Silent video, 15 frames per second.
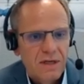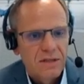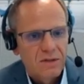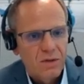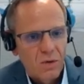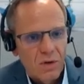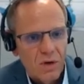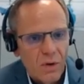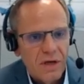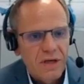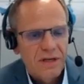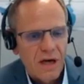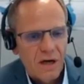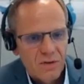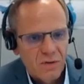So
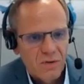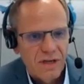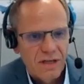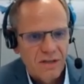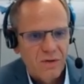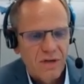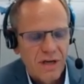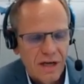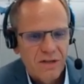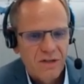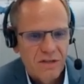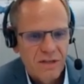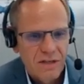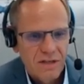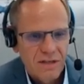going now to the
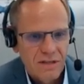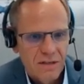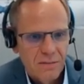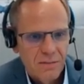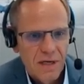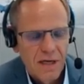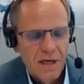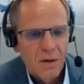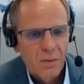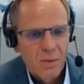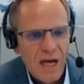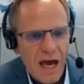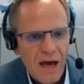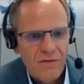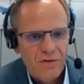education system,
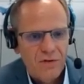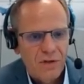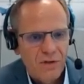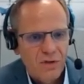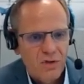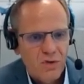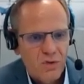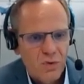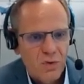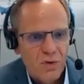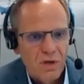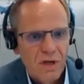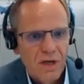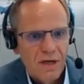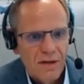we have to
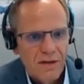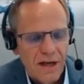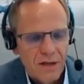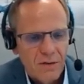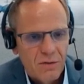ensure that,